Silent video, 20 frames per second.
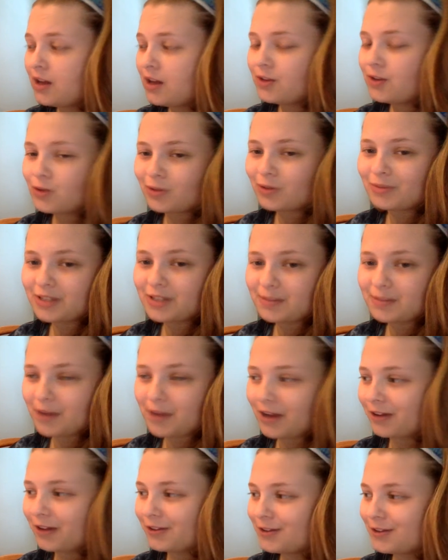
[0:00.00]
Norman
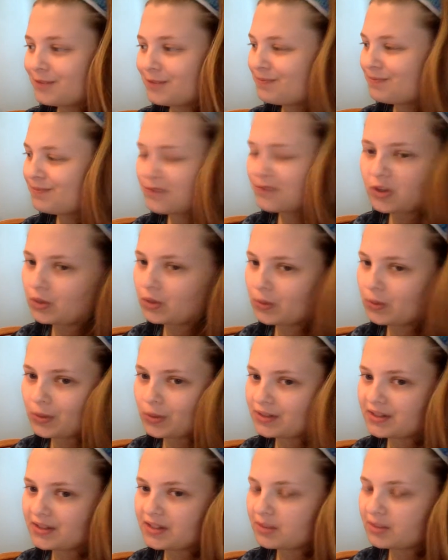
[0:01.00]
smiled, though he
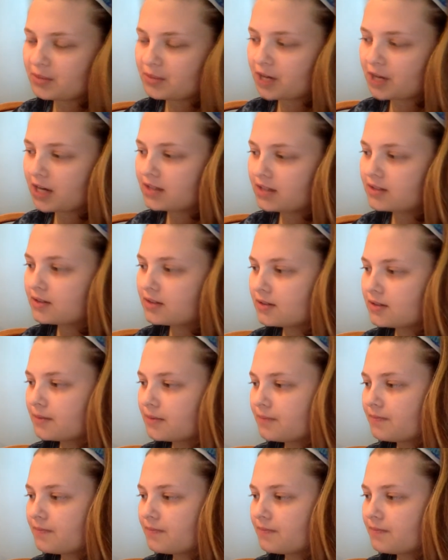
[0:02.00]
wasn't surprised.